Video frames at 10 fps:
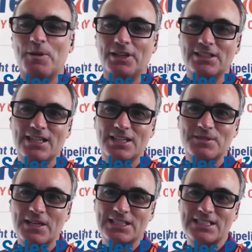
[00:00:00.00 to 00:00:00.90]
Online Sales
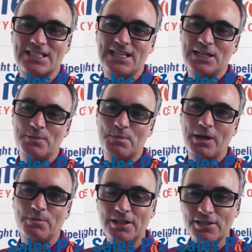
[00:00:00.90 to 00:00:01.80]
Magazine and
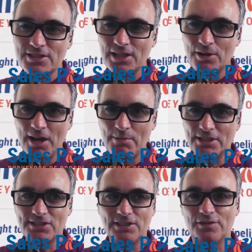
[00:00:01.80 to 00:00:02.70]
Pipeliner CRM. I'll
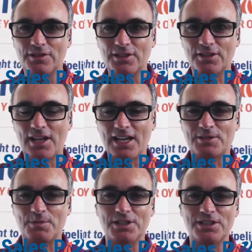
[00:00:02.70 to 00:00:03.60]
see you for another
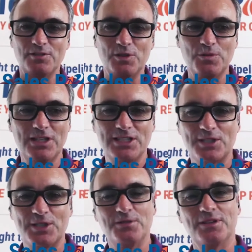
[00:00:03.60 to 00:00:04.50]
expert interview really
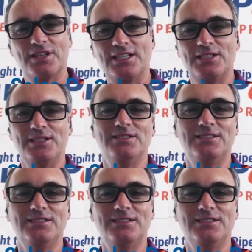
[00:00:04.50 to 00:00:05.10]
soon. Thank you.